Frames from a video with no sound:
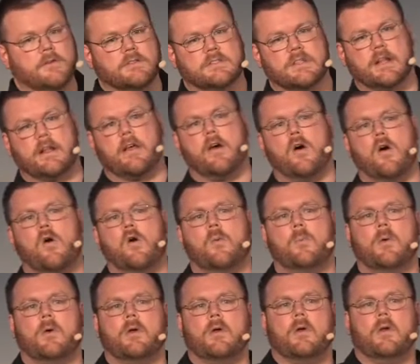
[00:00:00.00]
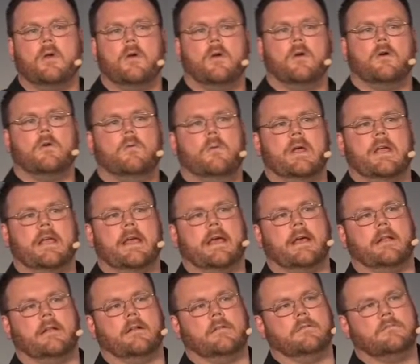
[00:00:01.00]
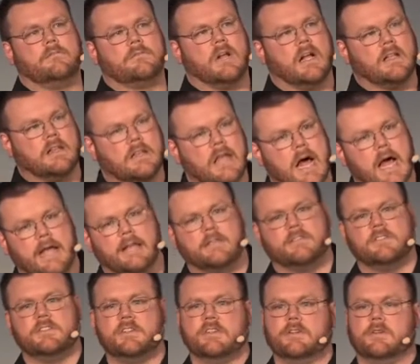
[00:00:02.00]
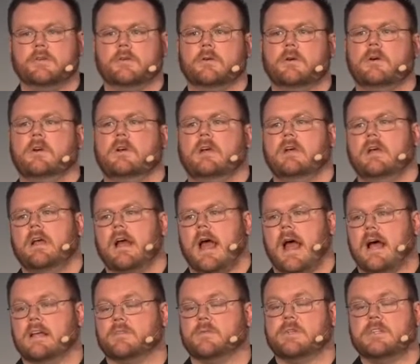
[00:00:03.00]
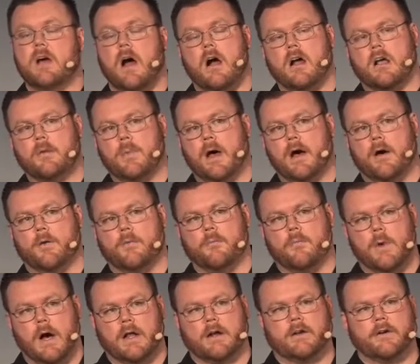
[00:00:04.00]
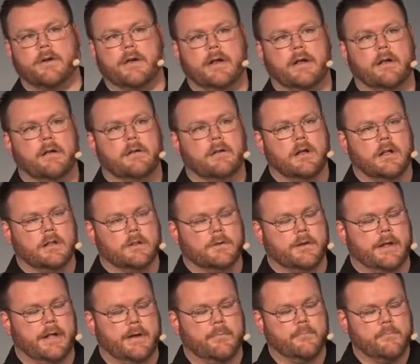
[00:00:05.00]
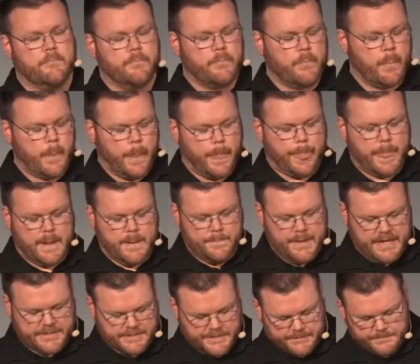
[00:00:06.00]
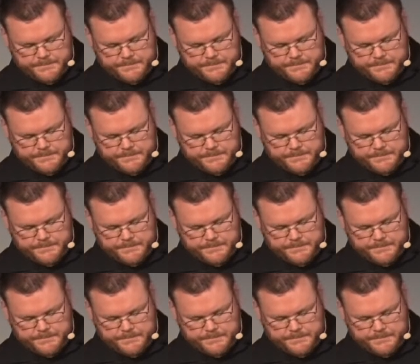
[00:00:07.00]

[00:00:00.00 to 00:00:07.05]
that I hope we can align to as we talk about monitoring, alerting, and paging.